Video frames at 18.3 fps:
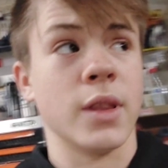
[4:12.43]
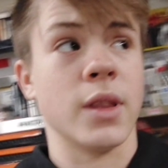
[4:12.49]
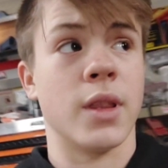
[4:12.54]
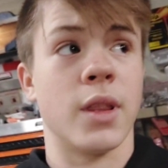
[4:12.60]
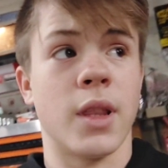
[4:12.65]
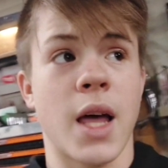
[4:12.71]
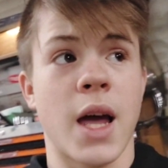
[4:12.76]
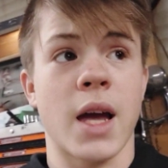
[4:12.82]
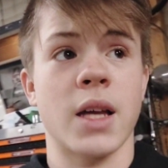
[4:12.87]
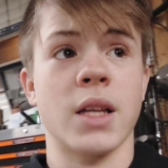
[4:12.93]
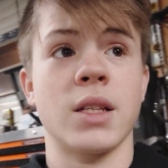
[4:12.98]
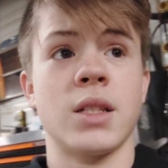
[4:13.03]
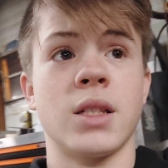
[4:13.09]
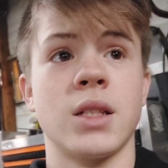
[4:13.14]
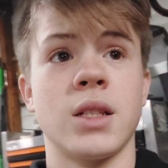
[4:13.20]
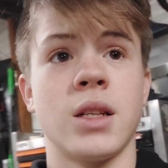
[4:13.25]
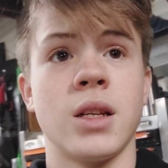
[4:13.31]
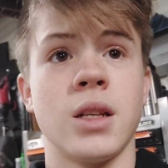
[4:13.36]

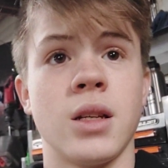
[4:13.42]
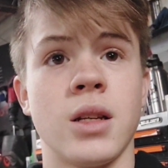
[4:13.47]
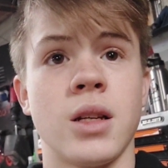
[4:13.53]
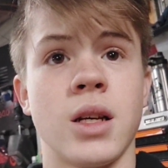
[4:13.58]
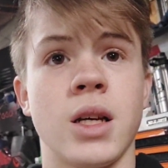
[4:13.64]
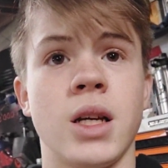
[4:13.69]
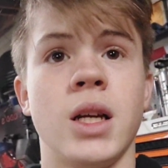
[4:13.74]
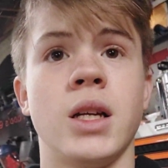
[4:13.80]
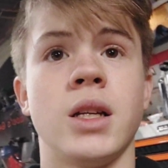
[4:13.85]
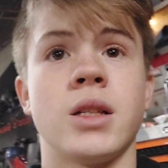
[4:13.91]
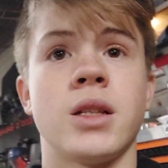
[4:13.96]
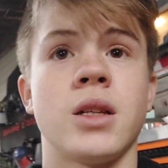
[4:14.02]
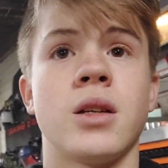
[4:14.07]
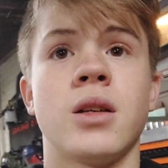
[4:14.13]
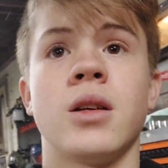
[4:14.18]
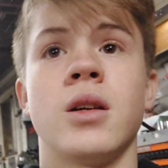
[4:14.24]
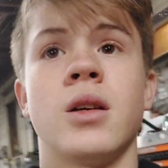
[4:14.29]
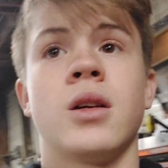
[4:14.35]
last night.
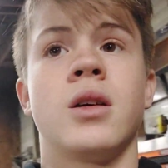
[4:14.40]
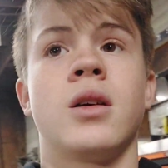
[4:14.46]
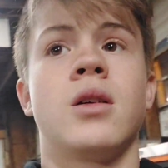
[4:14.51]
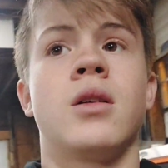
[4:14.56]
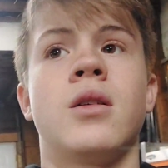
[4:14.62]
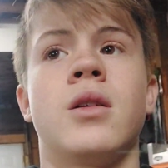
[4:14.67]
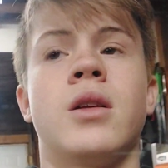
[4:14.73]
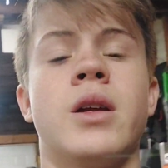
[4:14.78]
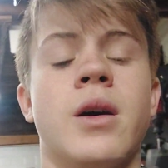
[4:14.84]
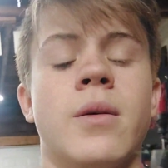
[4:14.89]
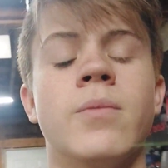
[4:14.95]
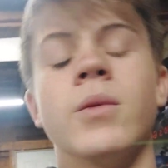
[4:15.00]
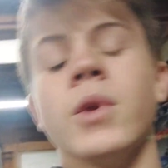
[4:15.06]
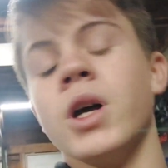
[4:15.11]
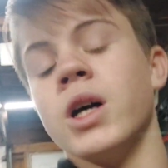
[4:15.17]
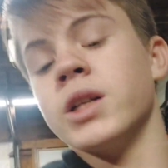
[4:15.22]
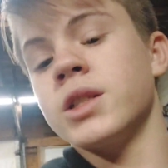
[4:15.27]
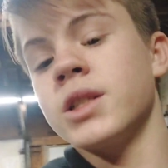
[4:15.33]
Yep. yep,
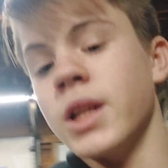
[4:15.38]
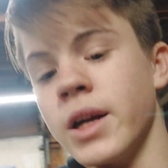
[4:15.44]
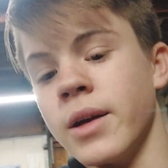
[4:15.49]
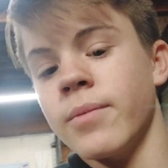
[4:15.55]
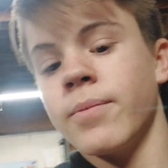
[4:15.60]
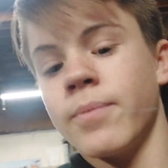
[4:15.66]
last night.